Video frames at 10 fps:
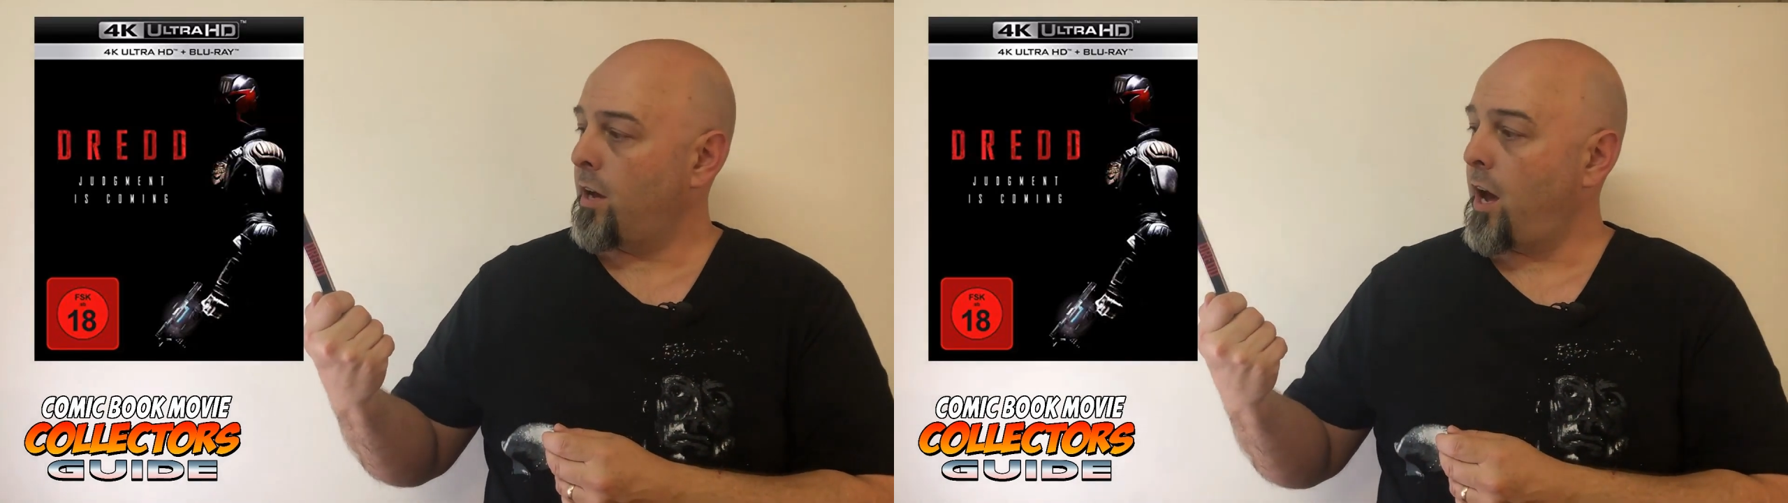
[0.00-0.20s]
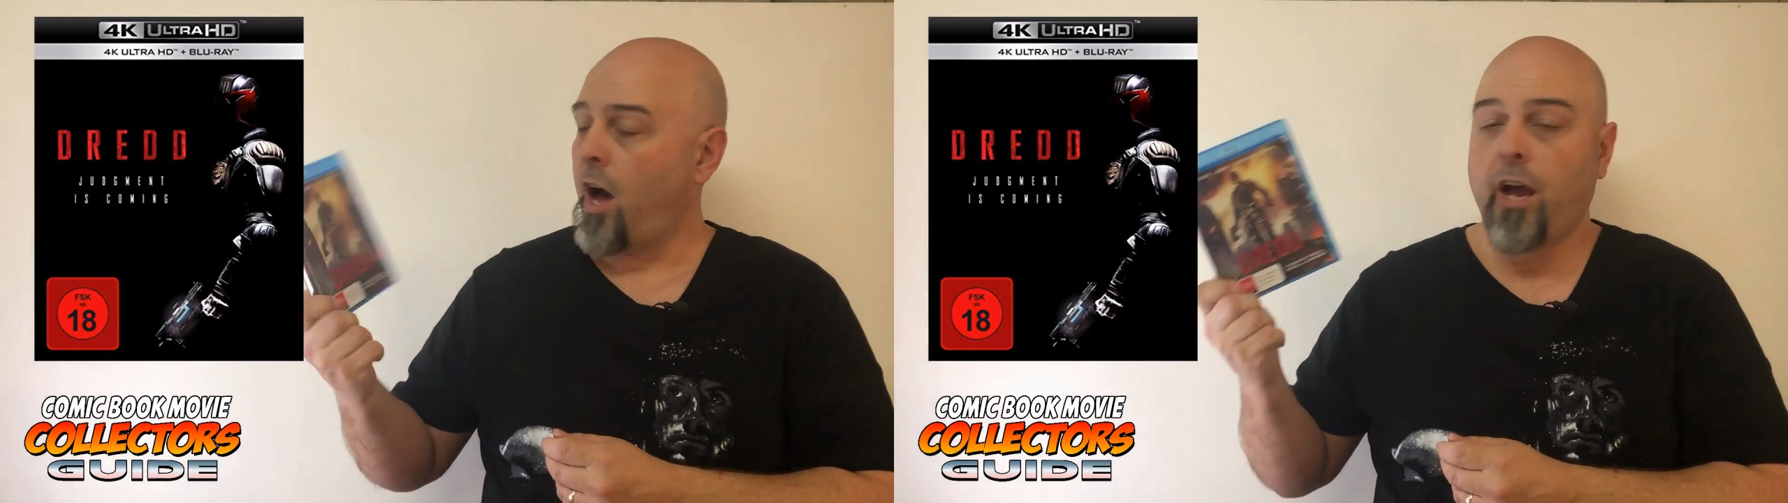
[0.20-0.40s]

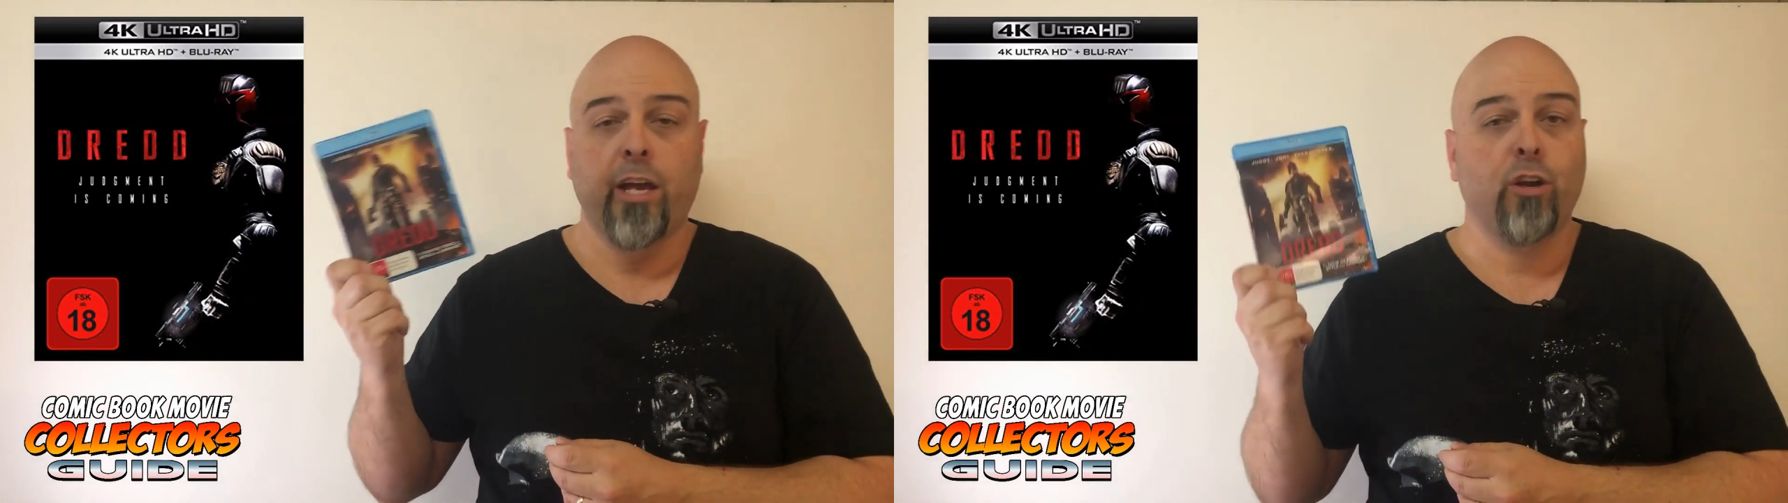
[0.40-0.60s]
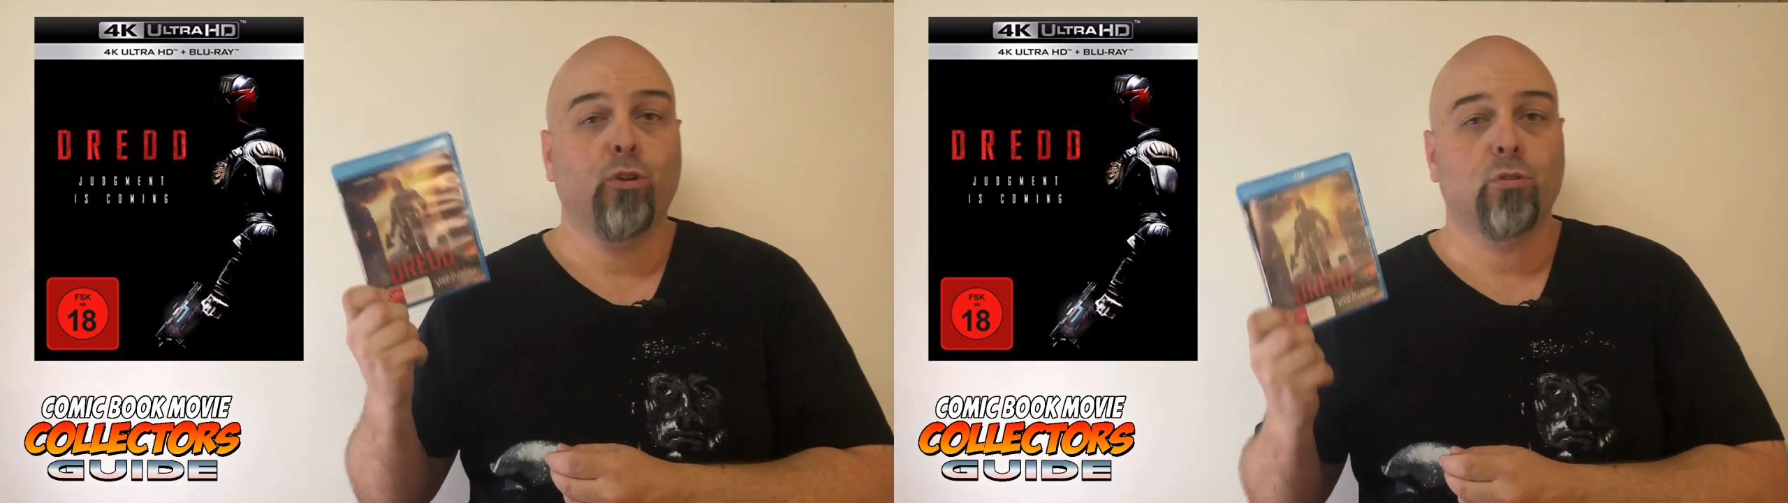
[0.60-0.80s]
uh,
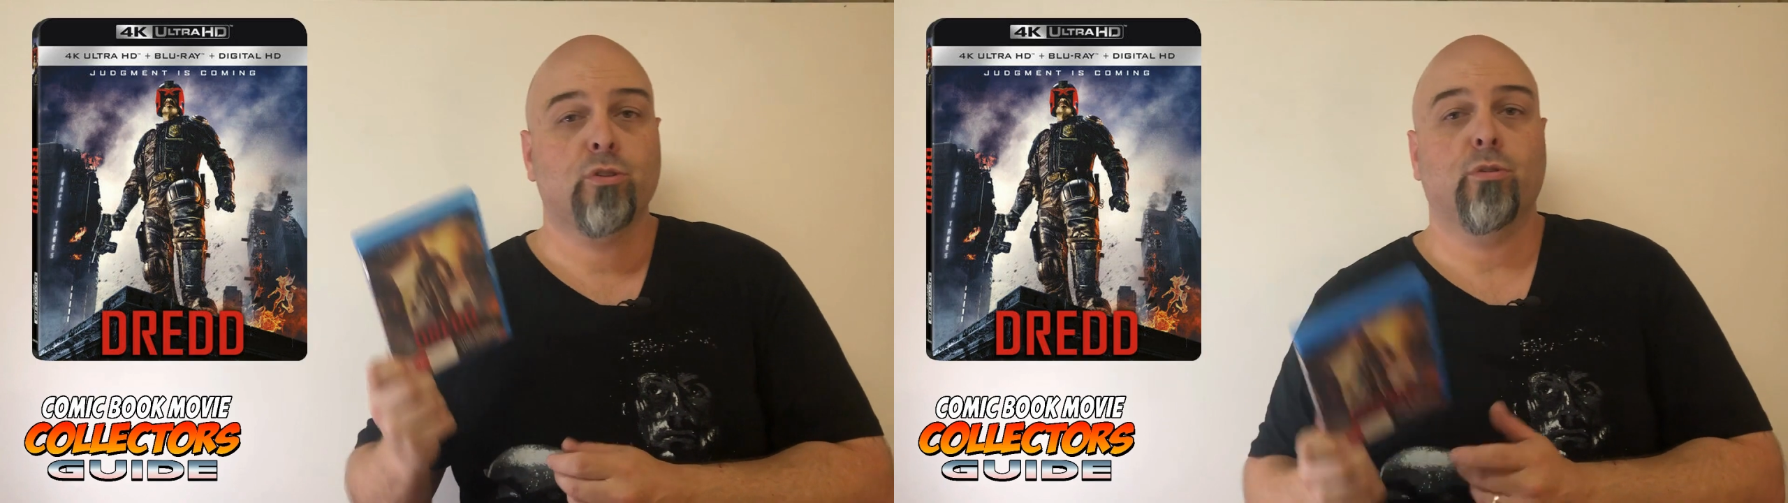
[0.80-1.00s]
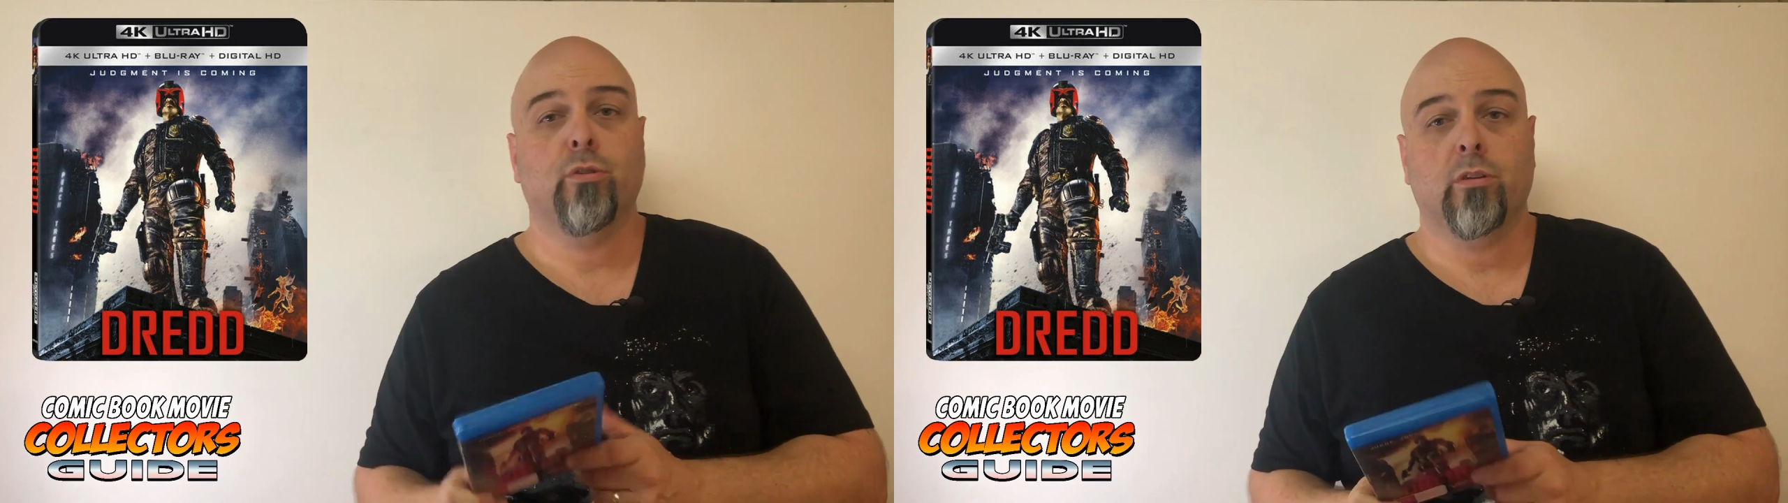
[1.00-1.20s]
and it looks
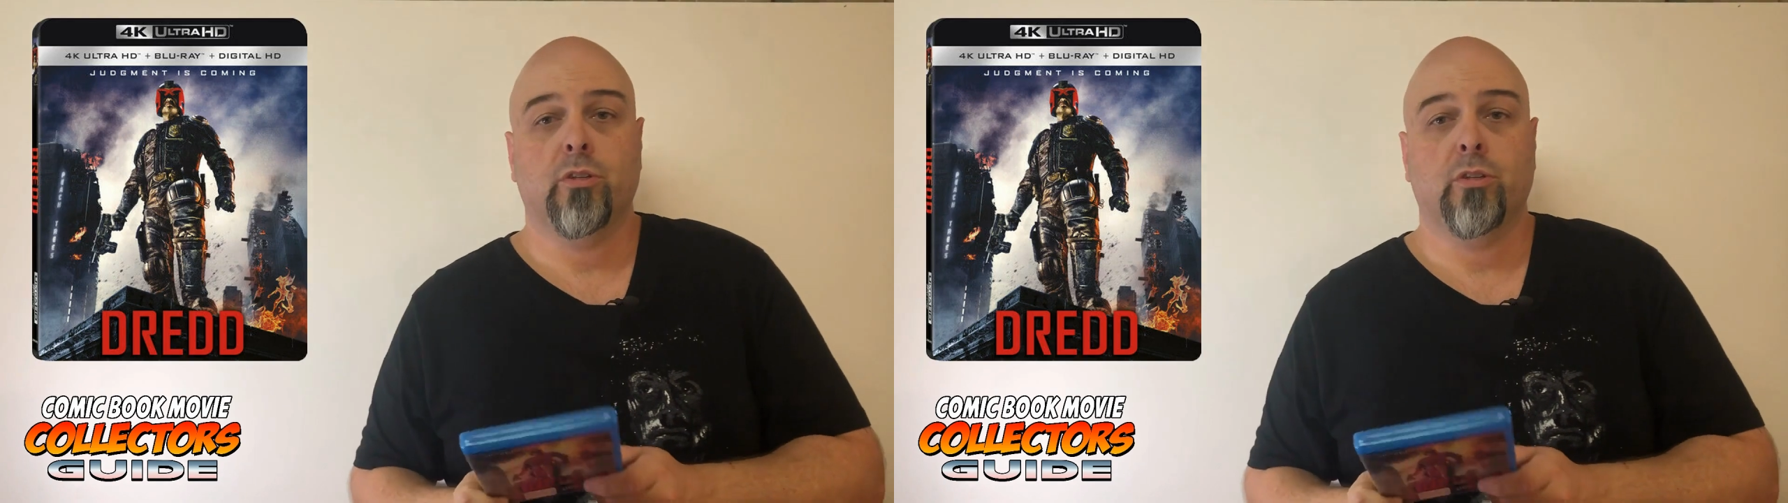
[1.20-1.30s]
good on